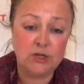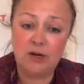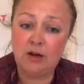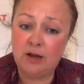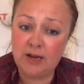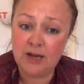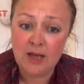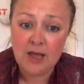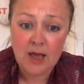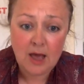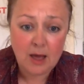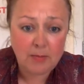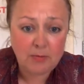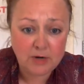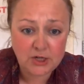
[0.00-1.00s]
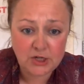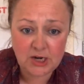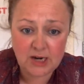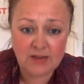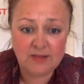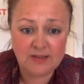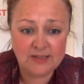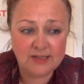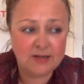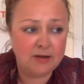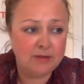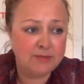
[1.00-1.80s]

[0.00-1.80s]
And I appreciate at this time,